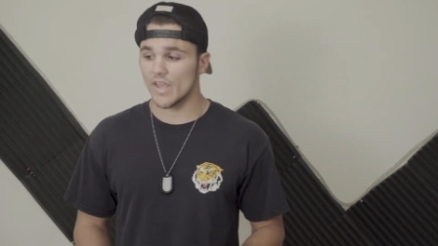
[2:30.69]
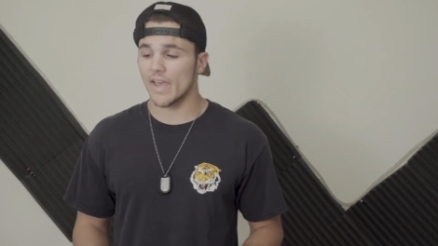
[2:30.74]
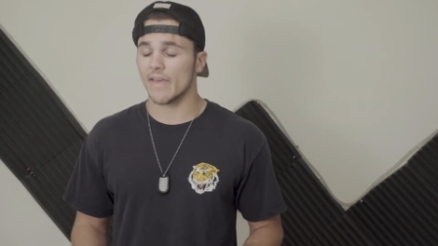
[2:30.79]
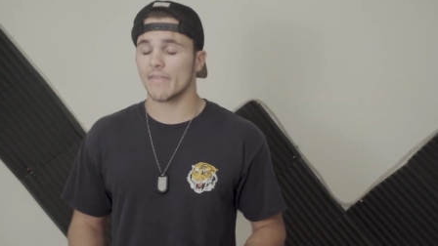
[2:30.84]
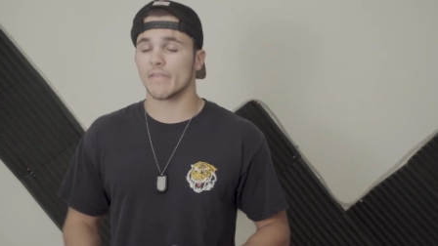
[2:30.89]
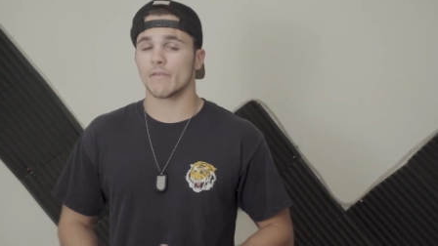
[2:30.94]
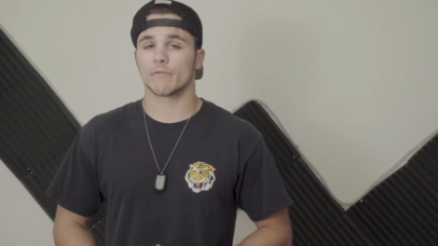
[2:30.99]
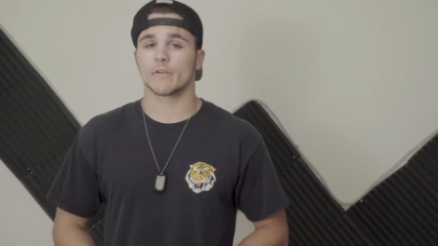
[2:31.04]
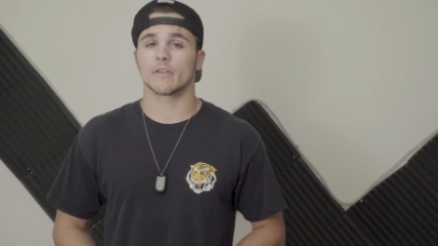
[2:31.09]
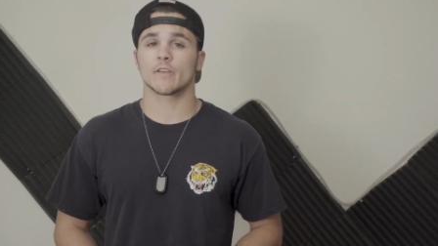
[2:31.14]

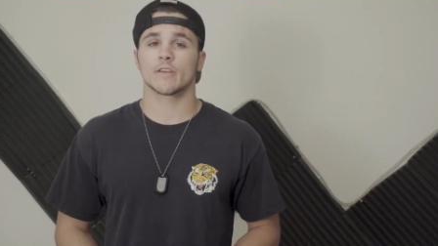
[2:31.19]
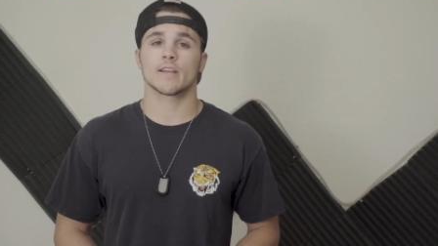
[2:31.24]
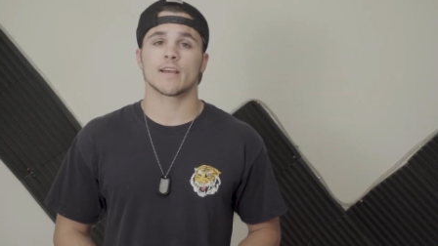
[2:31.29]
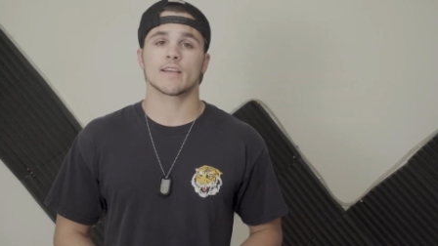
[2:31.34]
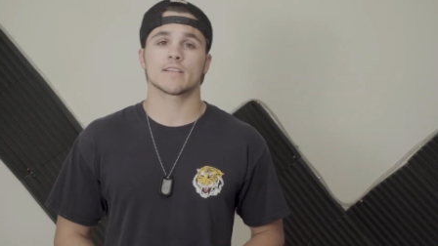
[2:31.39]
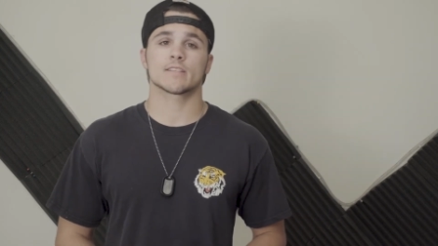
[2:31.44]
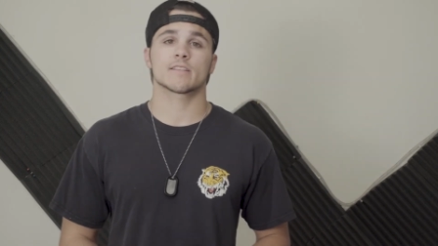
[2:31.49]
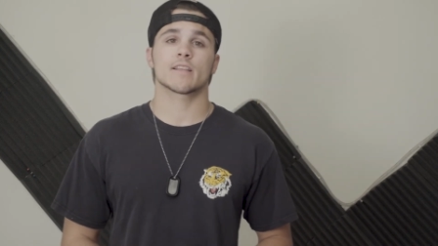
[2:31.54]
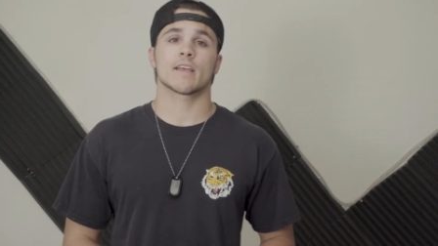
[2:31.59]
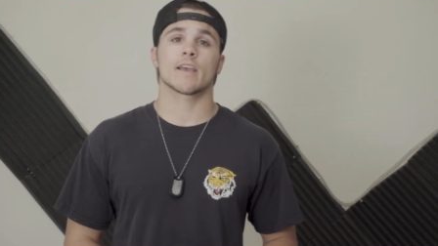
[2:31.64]
And the really
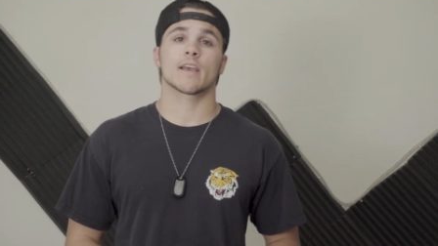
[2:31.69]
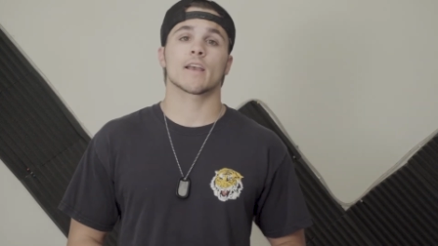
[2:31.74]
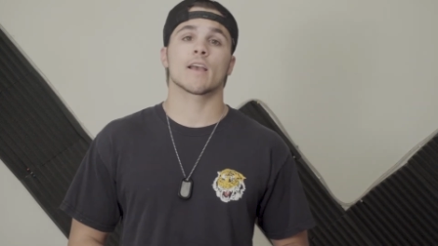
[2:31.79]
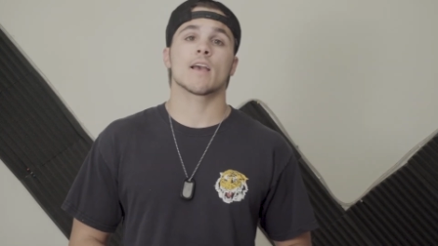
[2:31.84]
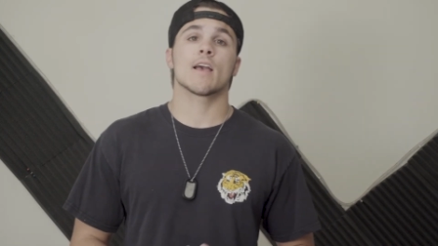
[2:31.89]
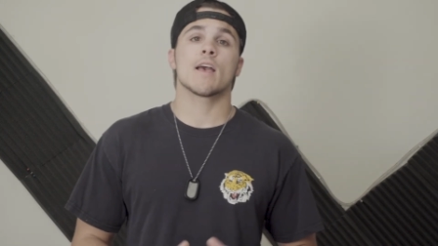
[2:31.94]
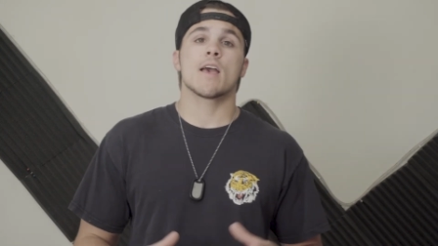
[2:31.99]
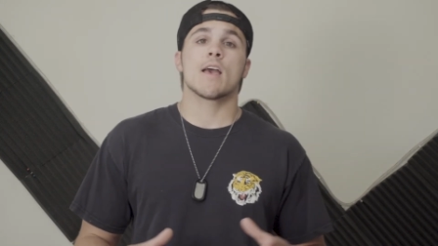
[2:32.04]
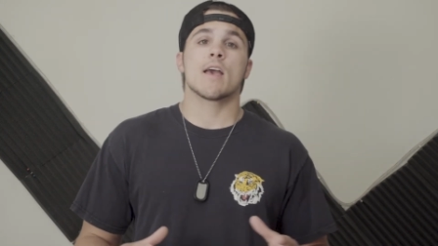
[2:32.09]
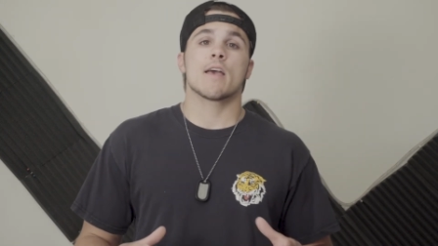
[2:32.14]
nice
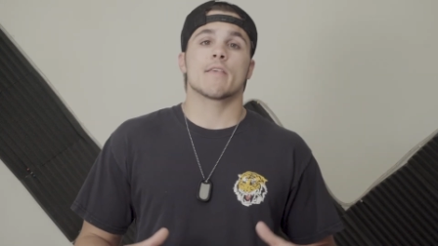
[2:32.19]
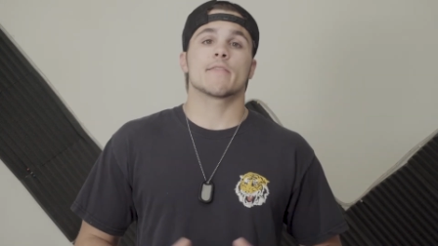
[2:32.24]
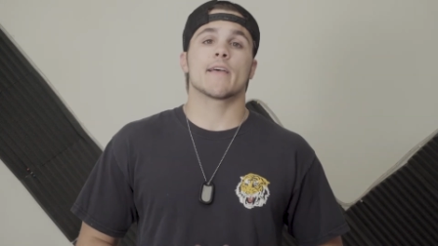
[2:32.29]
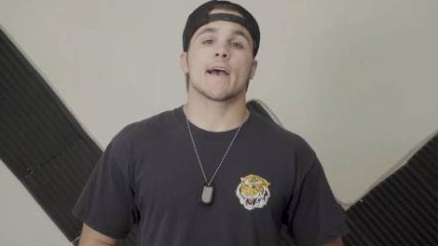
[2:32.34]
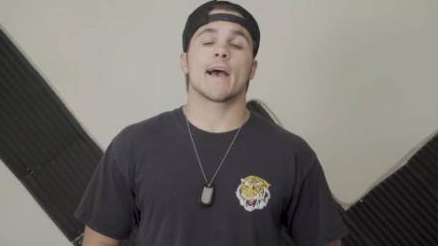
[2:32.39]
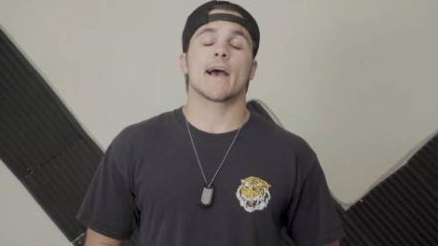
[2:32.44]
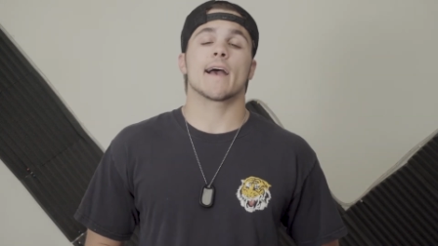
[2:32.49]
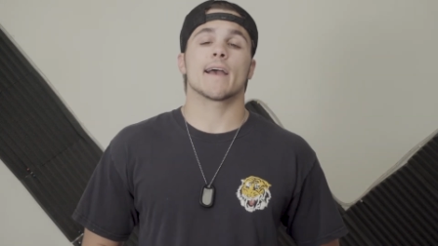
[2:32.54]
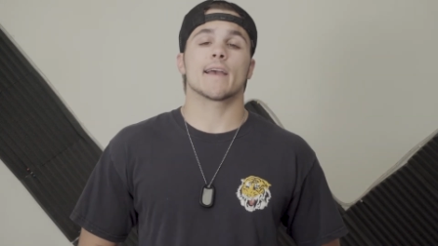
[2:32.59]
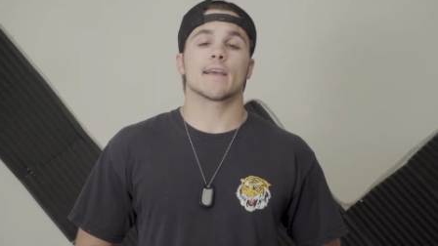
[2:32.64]
thing
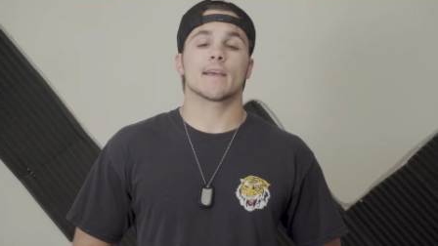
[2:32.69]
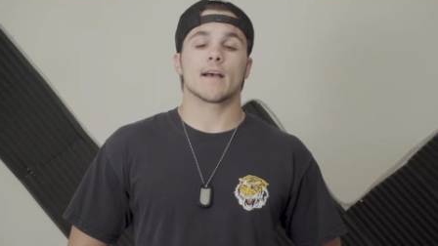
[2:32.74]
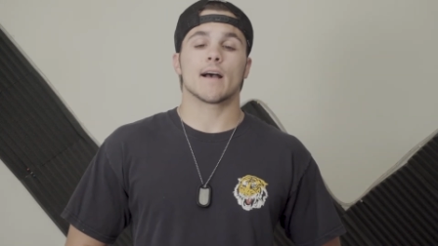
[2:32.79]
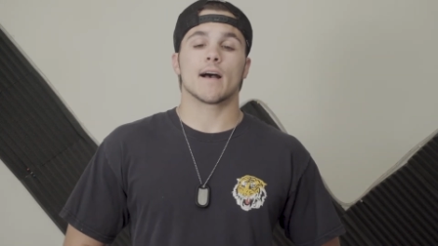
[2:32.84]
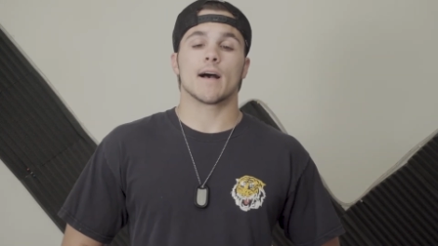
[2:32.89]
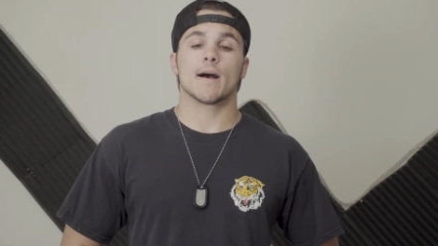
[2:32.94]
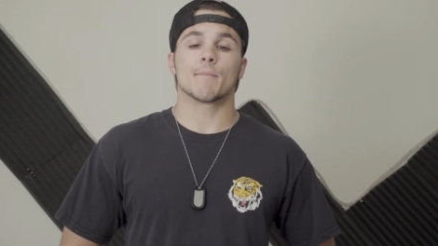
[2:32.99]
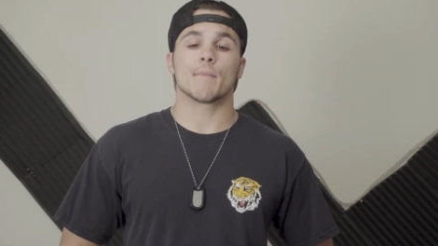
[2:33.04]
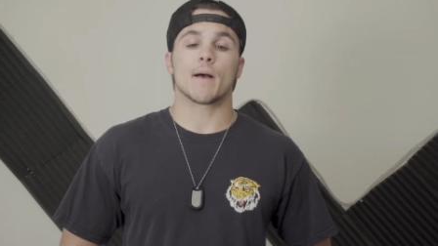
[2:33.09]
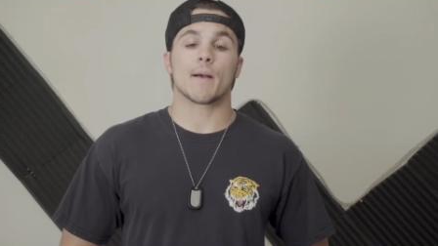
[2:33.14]
that
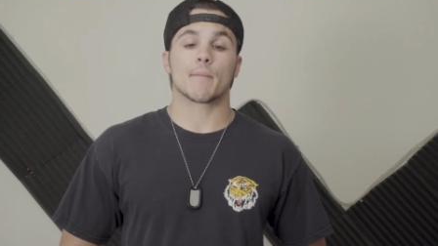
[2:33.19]
um,